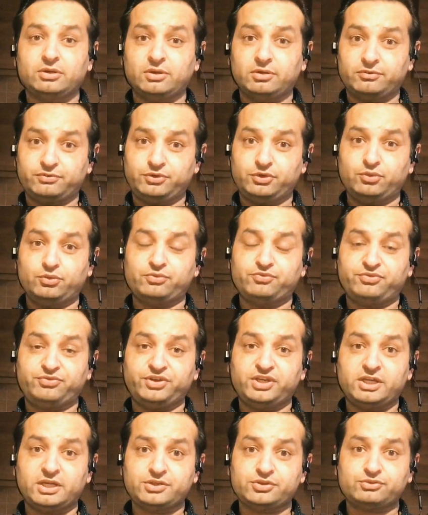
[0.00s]
of your
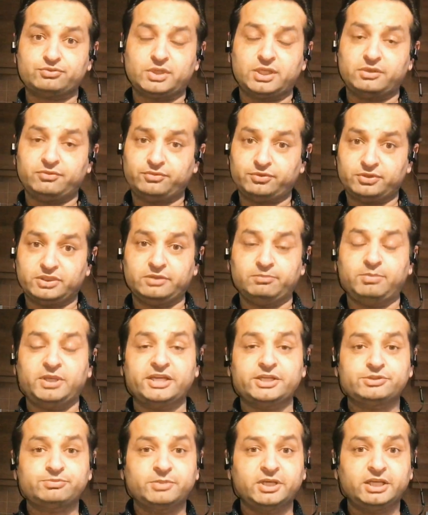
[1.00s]
fee as well for the
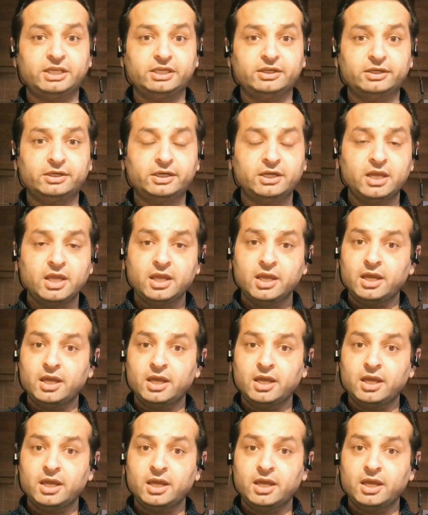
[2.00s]
placement year.